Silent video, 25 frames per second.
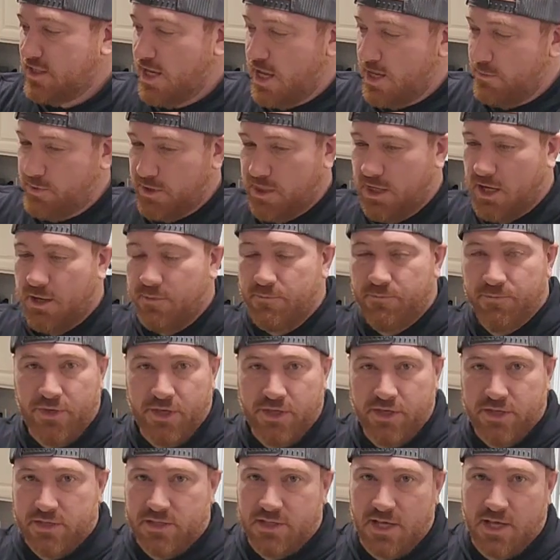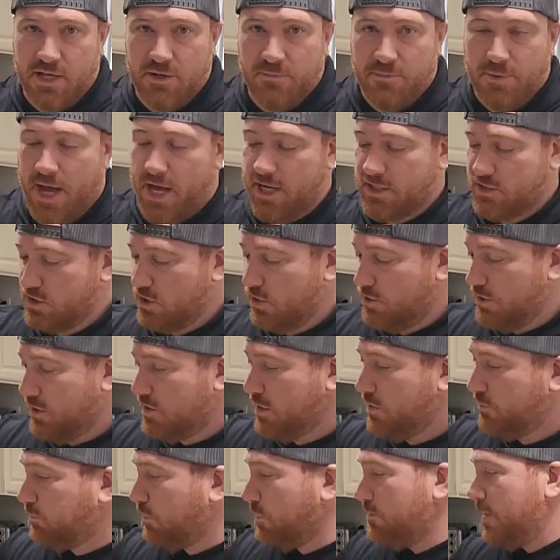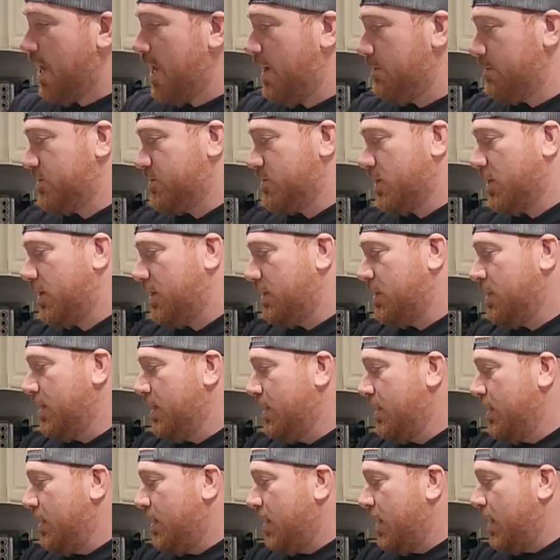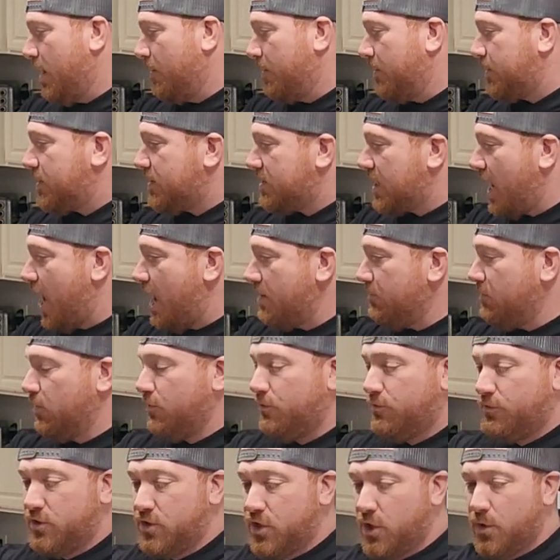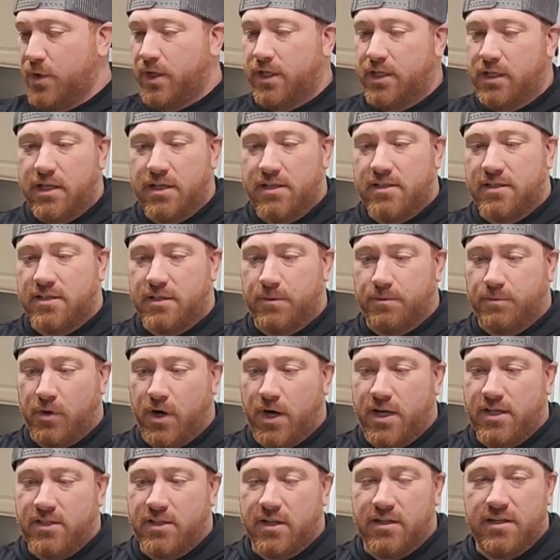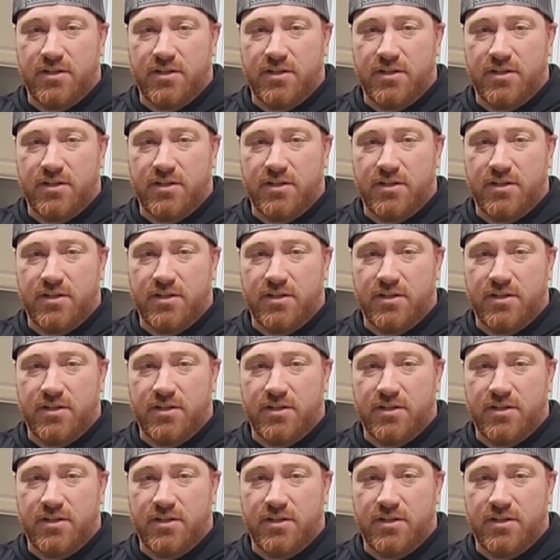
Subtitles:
tape it up, send it back. So this is from Amazon. At the time of doing this, the price on